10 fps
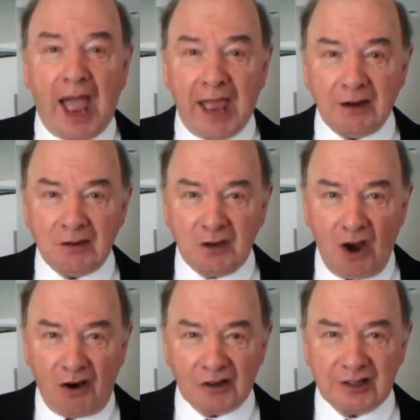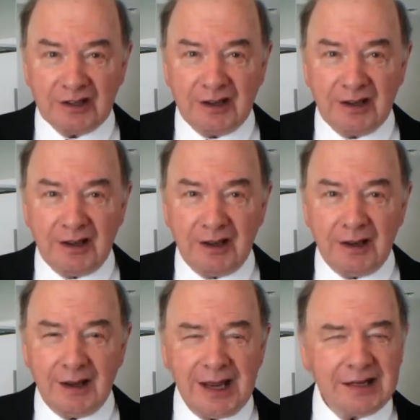and God.
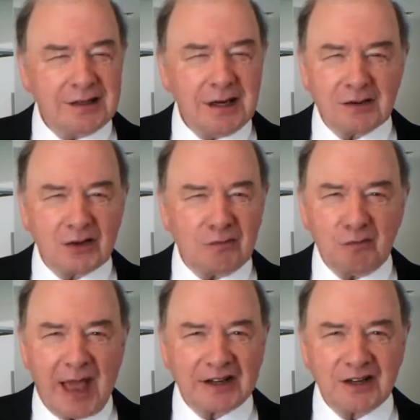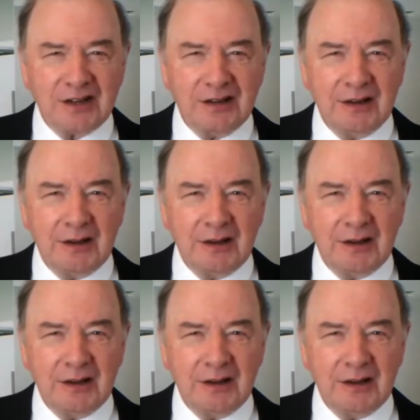It doesn't matter.